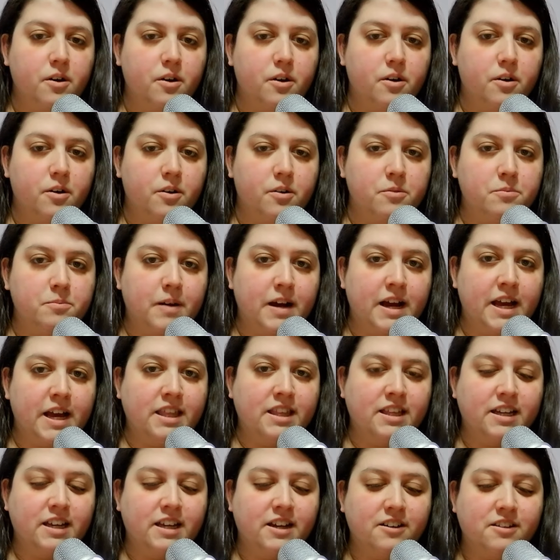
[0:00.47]
Oh my,
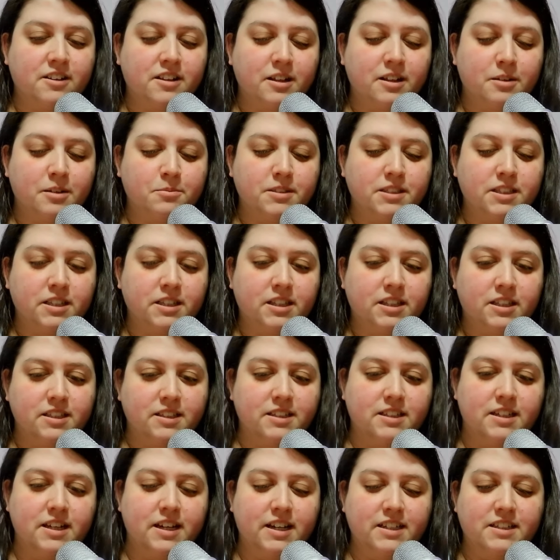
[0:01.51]
look how clumsy these
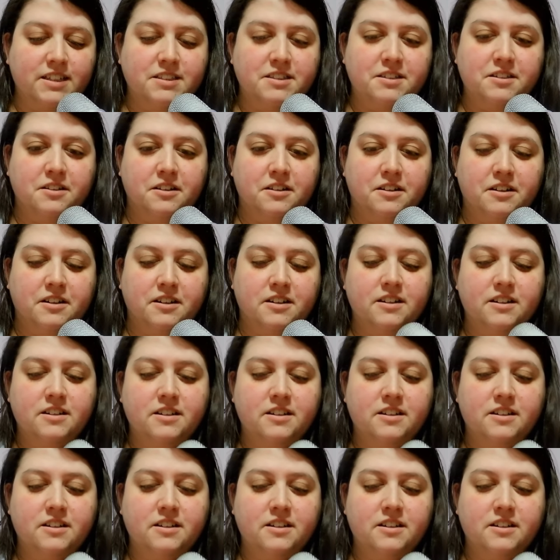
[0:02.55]
guys are.